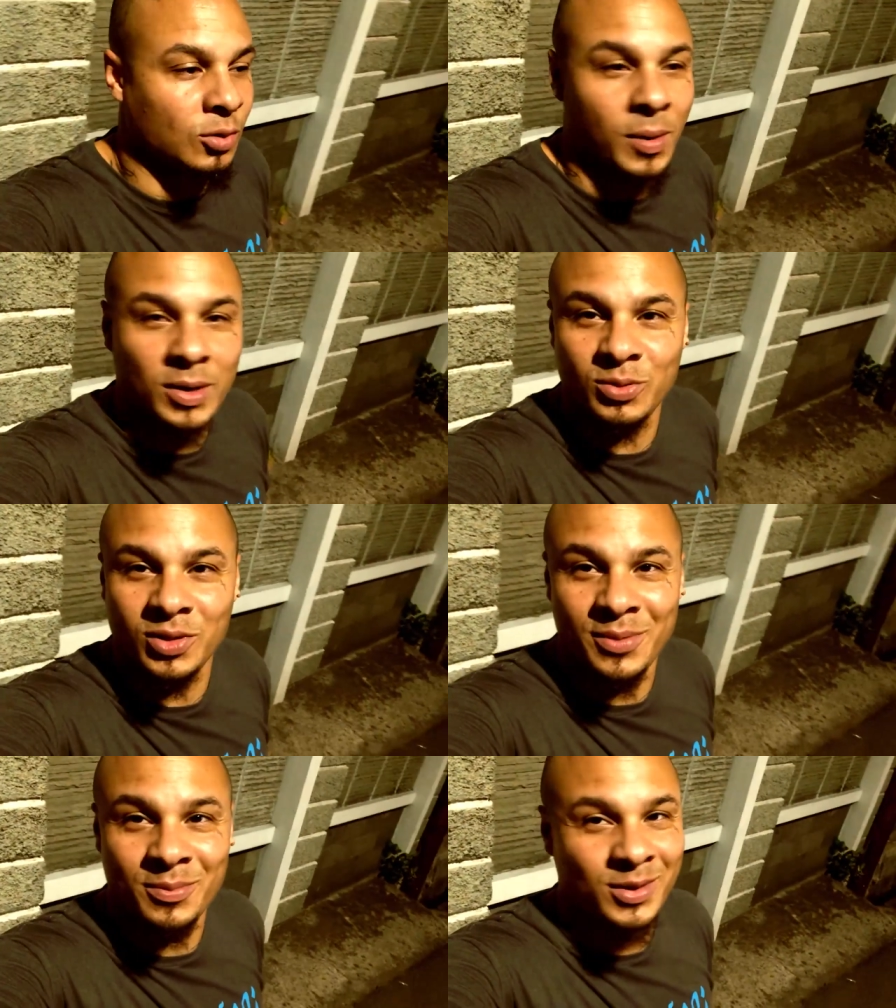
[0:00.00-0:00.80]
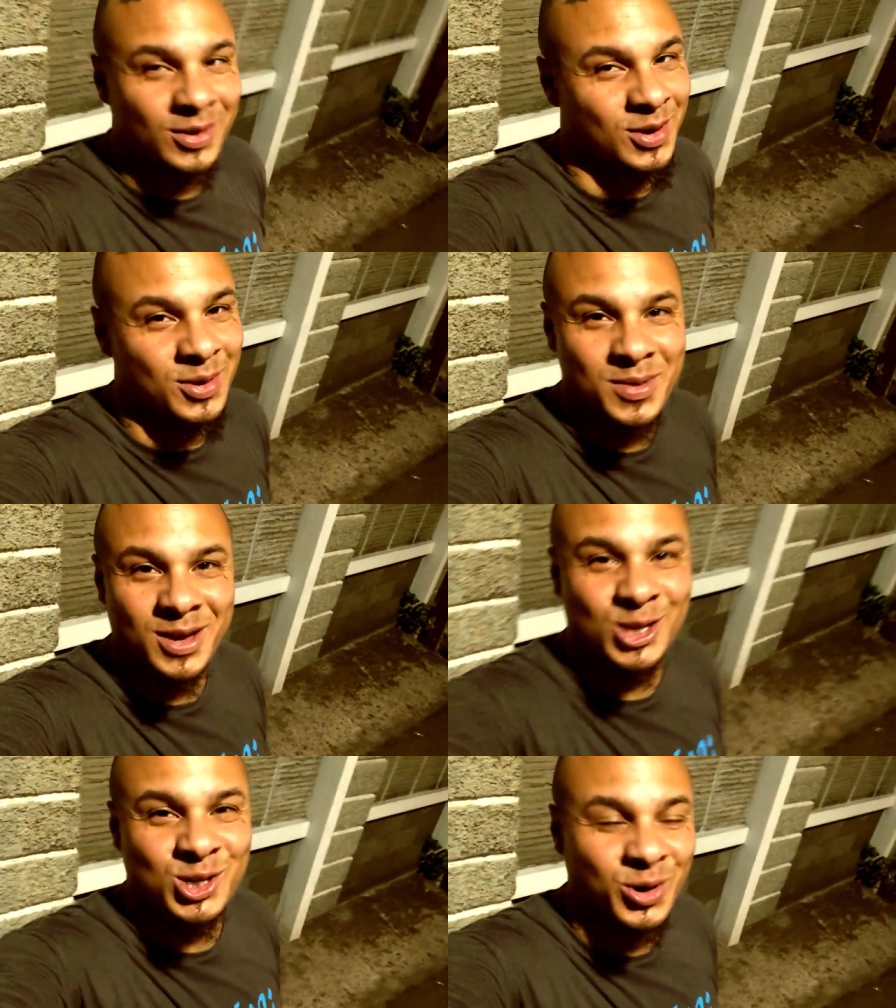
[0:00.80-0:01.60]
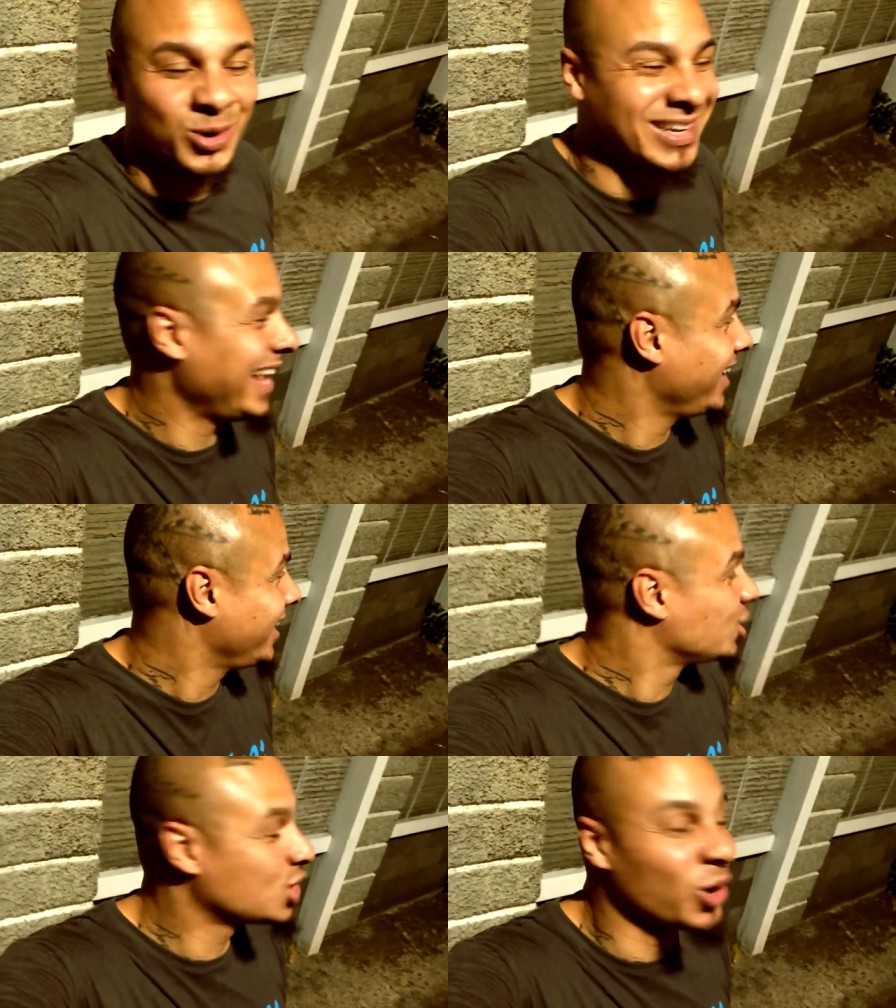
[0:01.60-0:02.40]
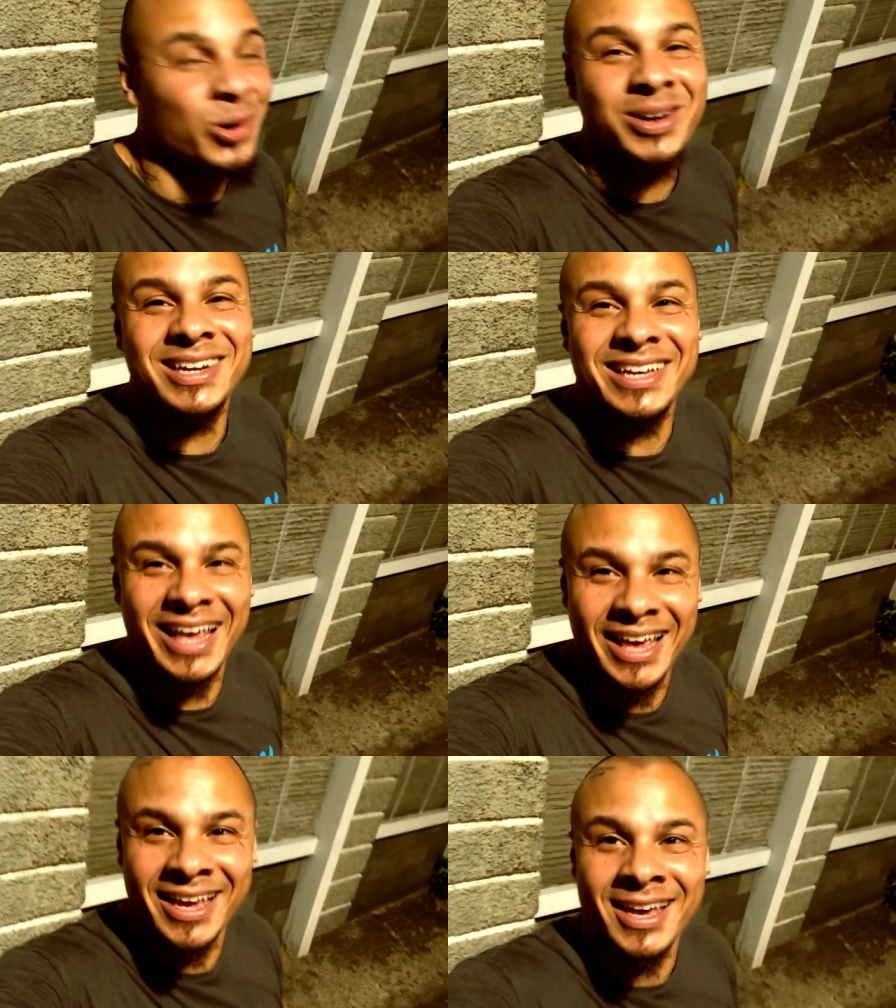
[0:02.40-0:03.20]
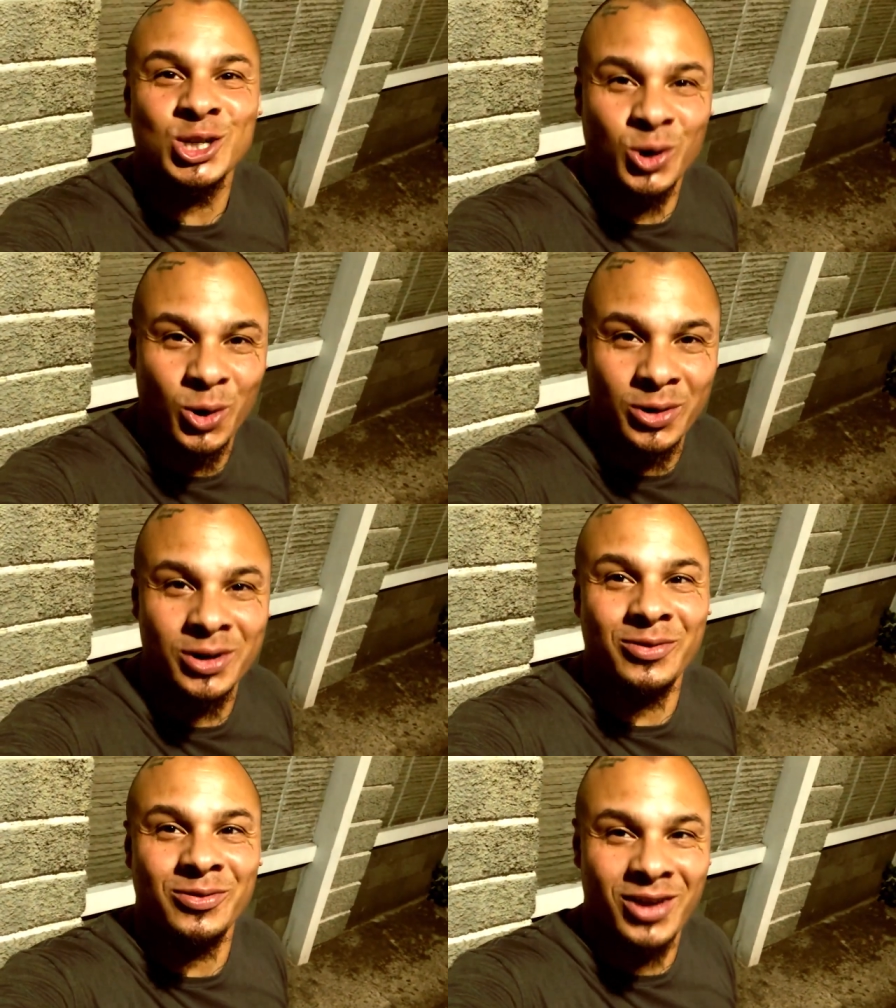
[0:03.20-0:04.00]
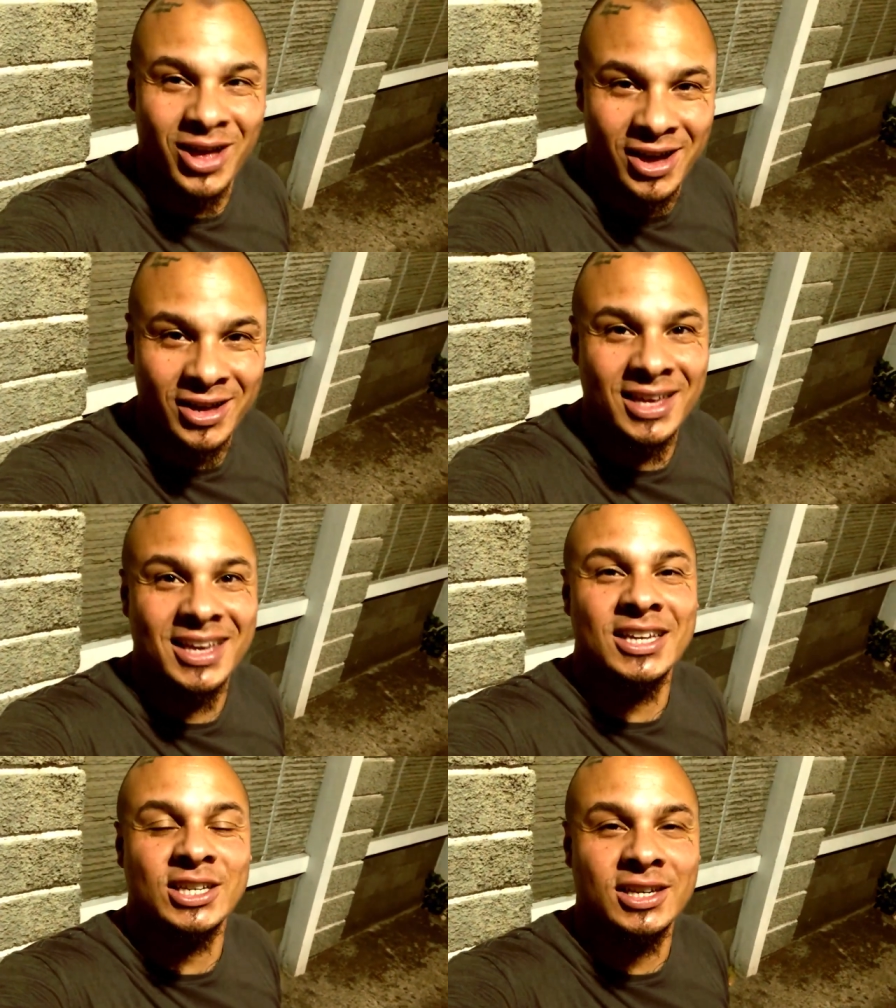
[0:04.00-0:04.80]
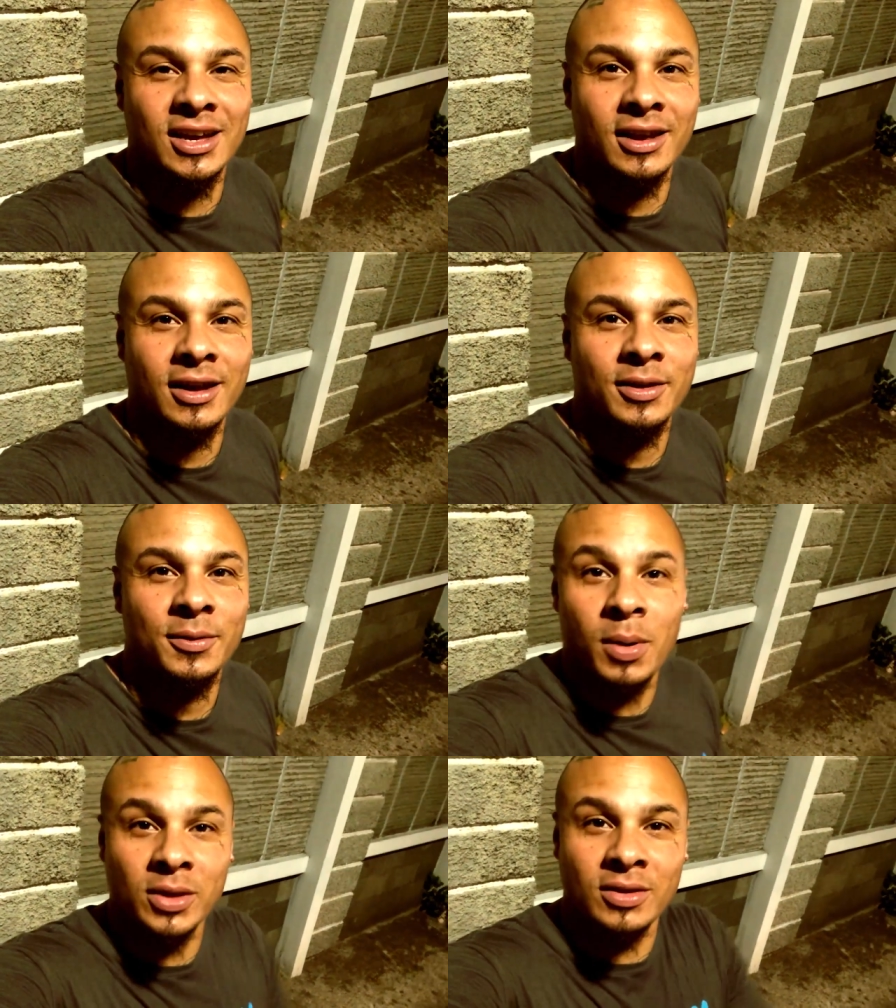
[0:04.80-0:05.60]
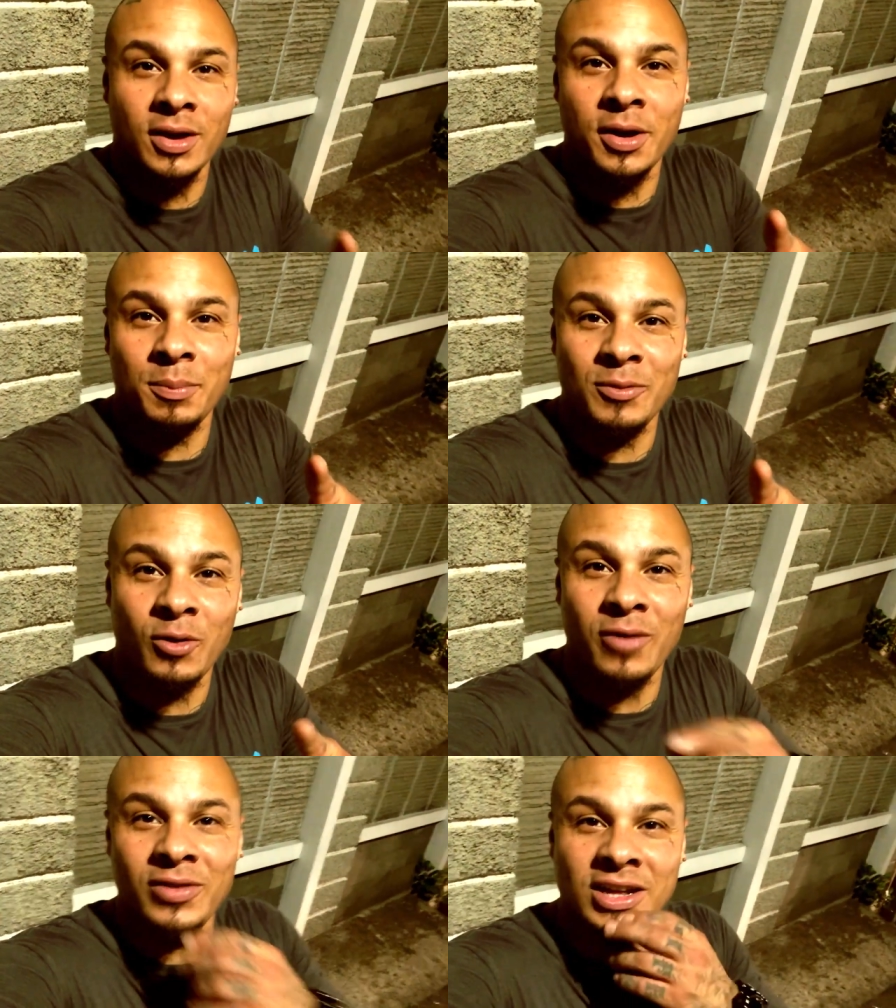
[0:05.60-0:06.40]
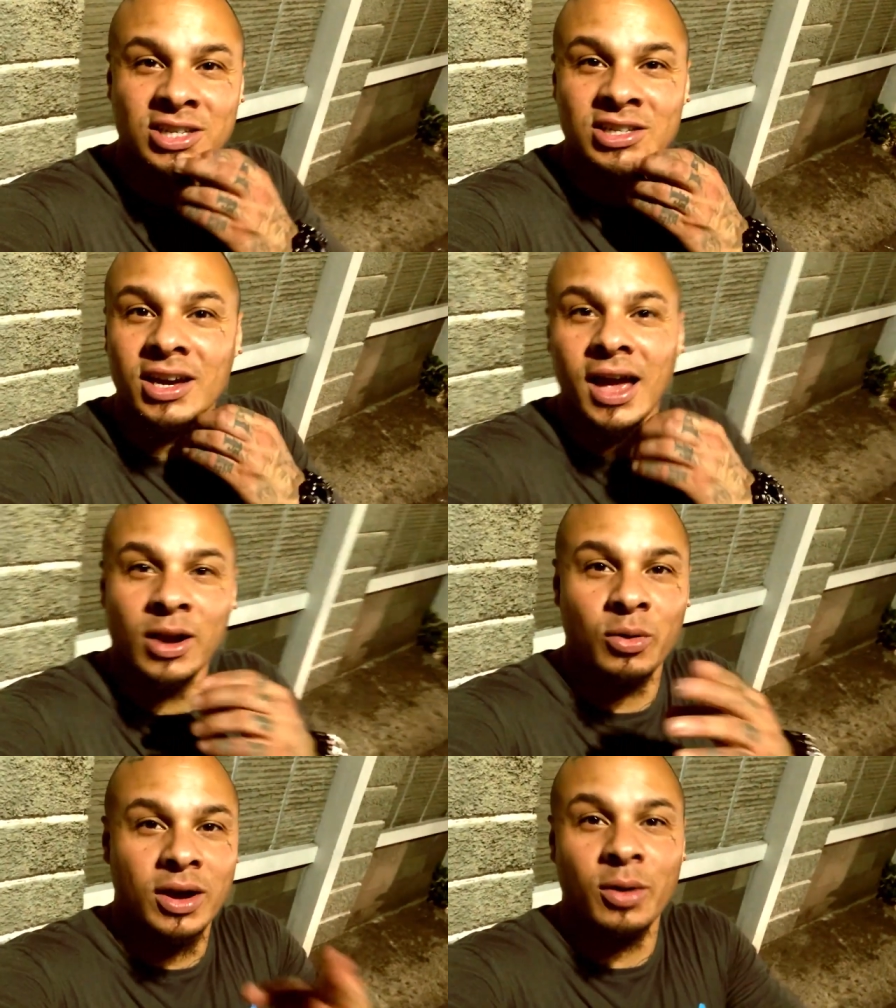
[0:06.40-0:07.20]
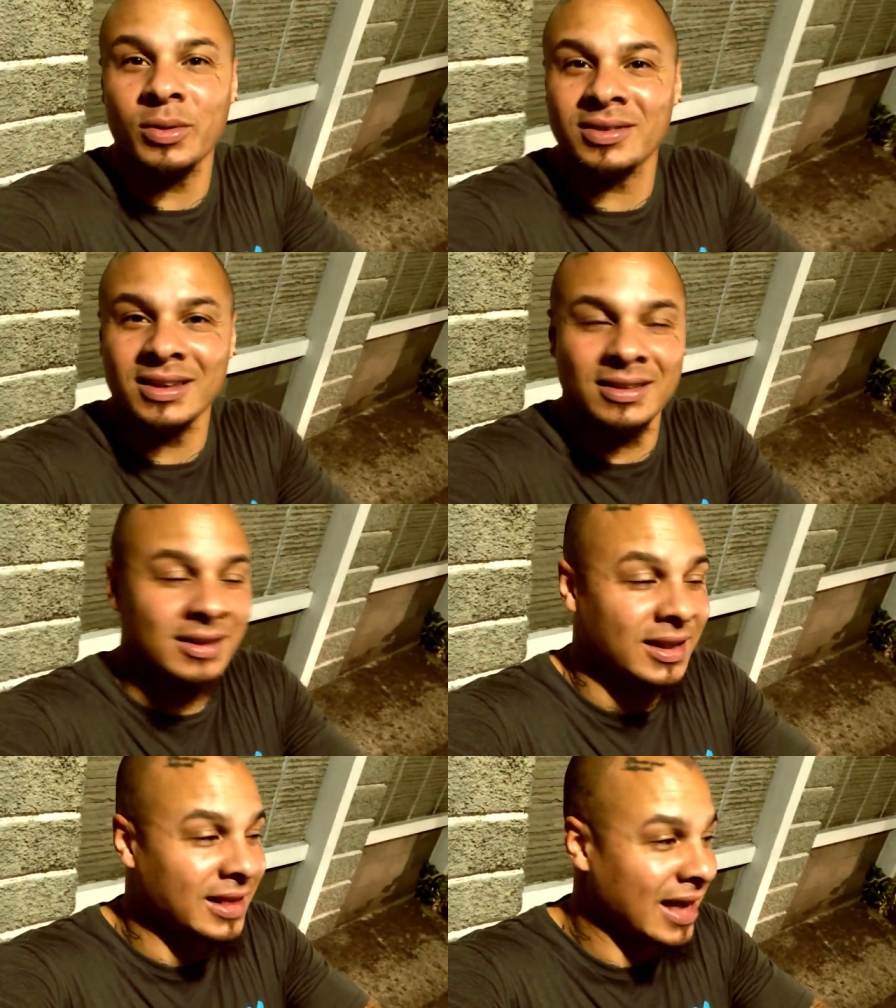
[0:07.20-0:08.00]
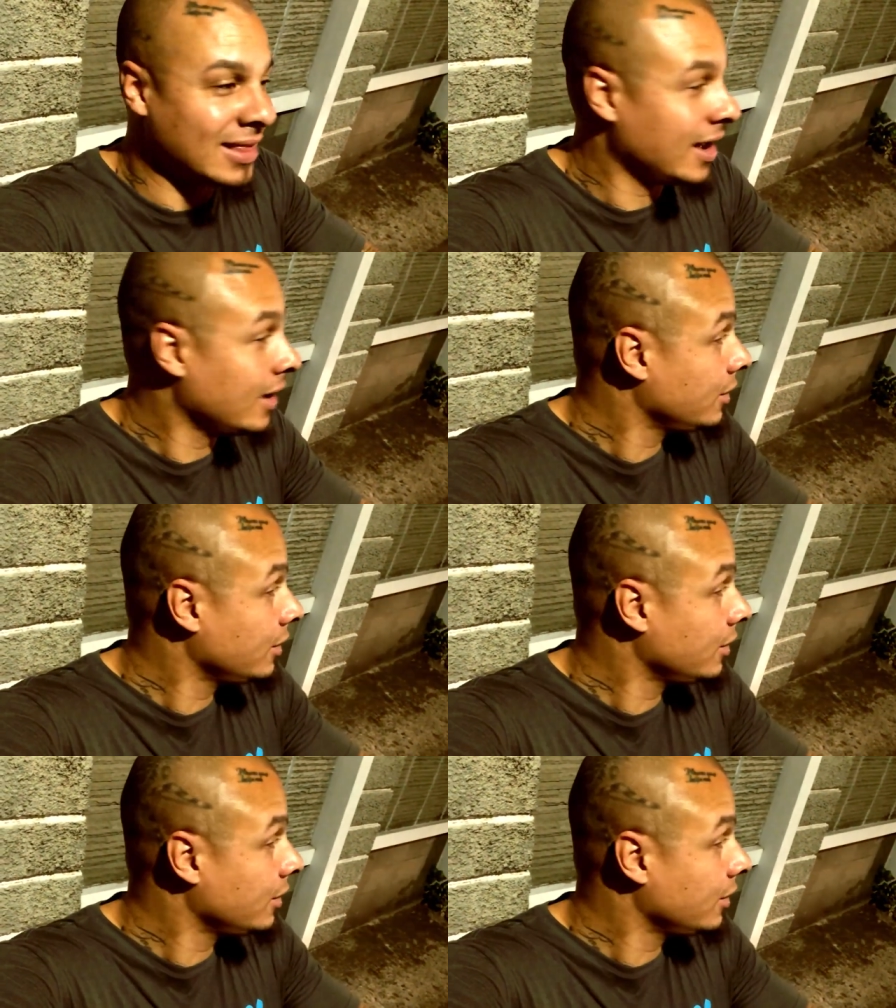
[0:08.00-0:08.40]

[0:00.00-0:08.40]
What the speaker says: go back to sleep. It's gonna be a short day. Short day, short vlog, inshallah. But before I finish, I know I always say this at the